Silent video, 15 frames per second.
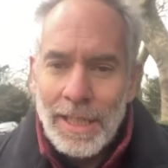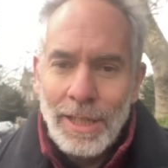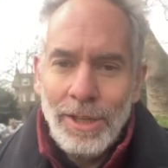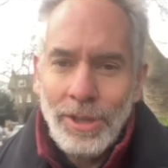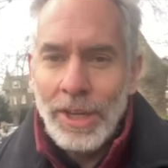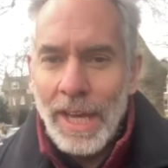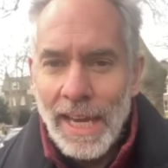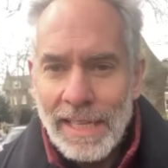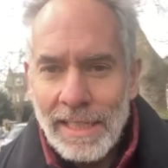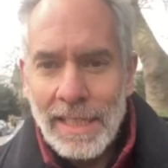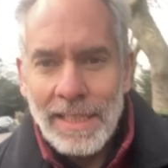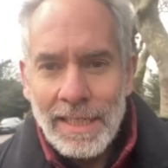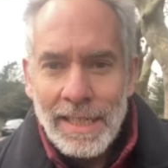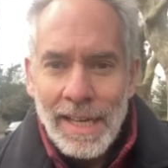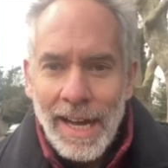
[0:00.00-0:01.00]
looking
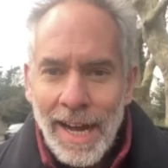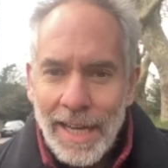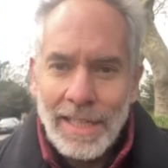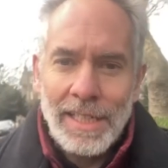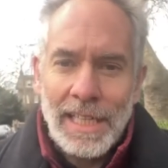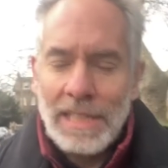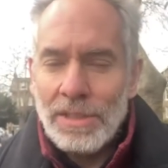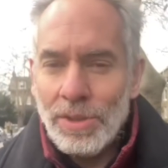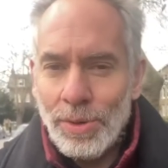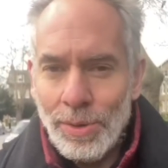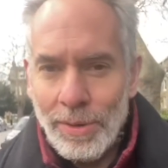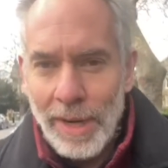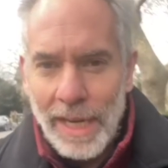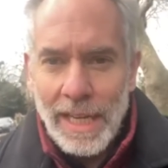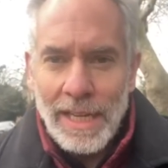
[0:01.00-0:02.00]

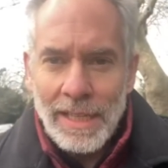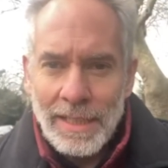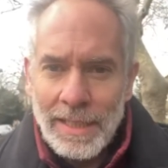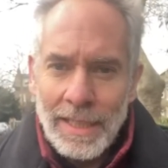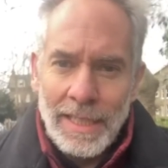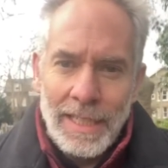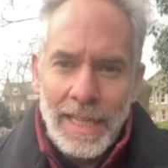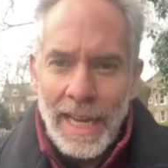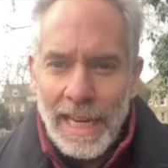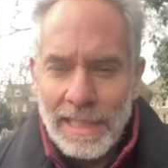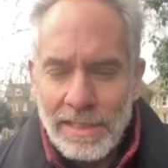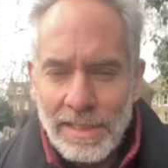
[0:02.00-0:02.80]
hunky-dory in